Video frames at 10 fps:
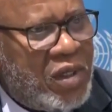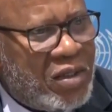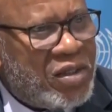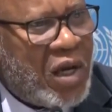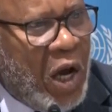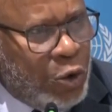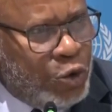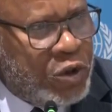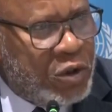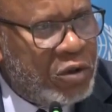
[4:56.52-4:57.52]
sets
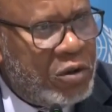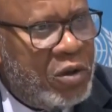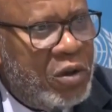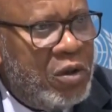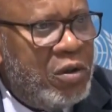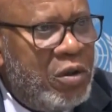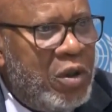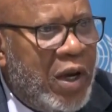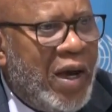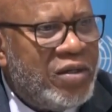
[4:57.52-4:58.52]
out
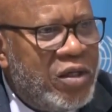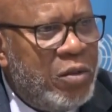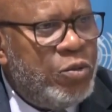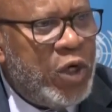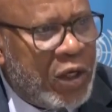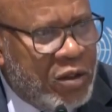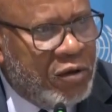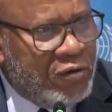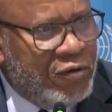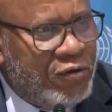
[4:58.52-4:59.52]
as an
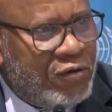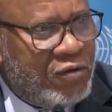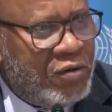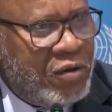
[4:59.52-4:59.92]
objective